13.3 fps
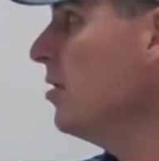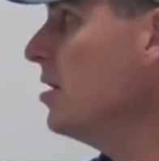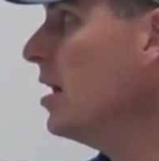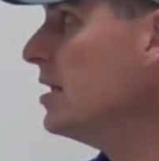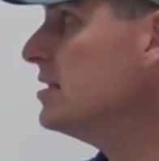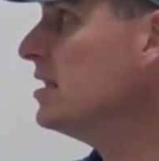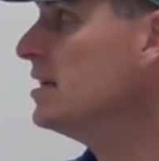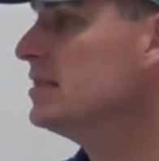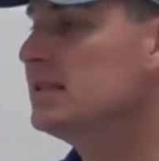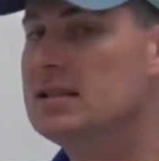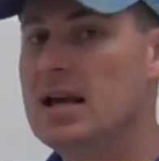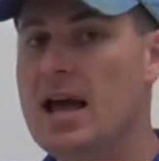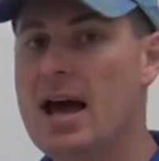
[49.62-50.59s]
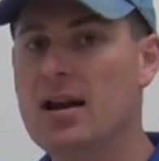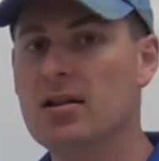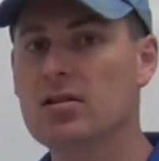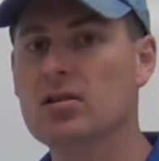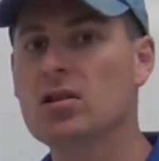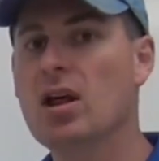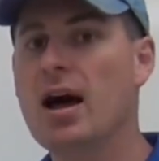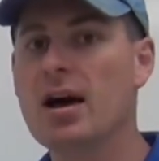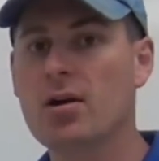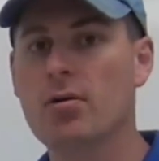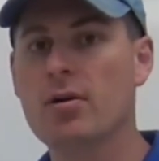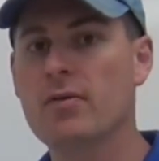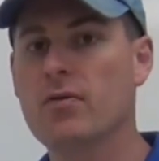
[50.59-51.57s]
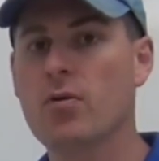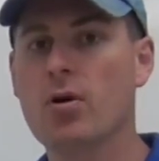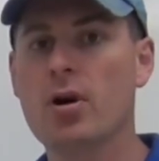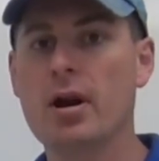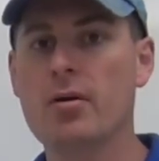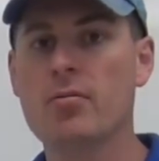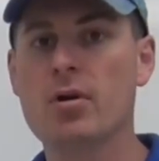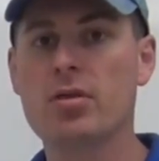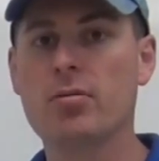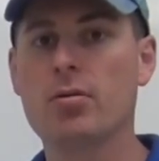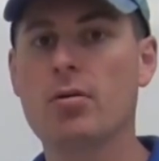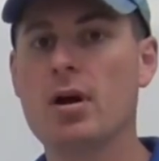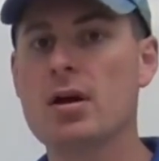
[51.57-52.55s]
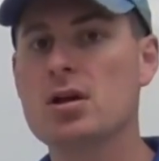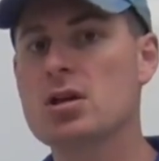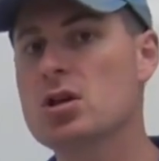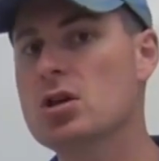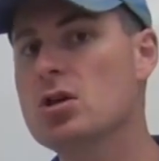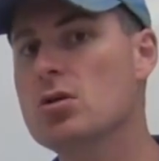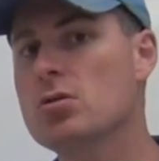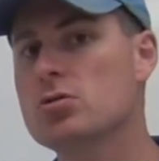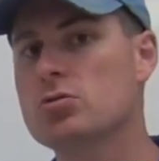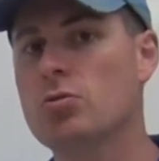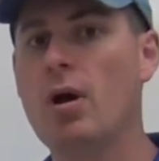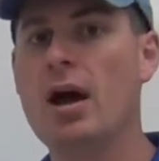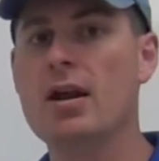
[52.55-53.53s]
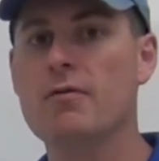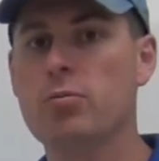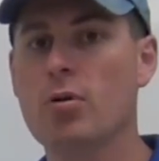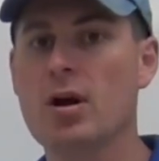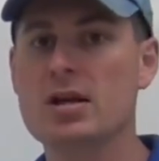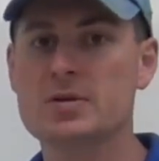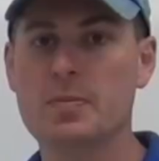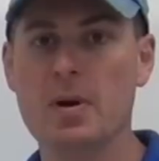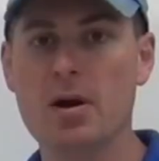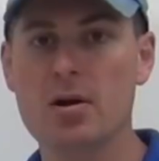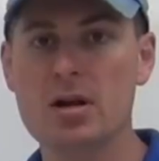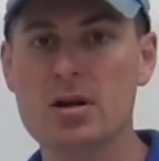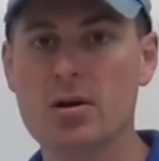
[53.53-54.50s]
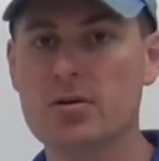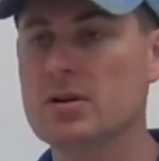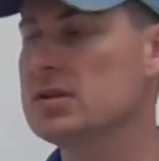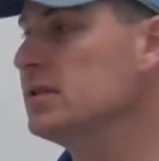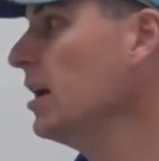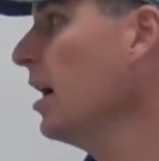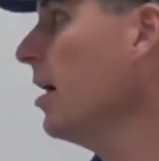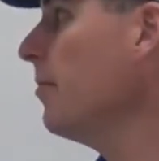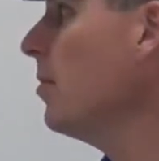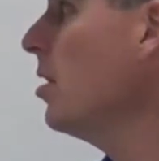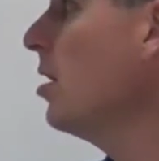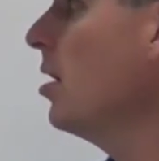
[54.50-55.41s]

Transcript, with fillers: The United States had a lot going for it and went through a huge ride of prosperity during this time.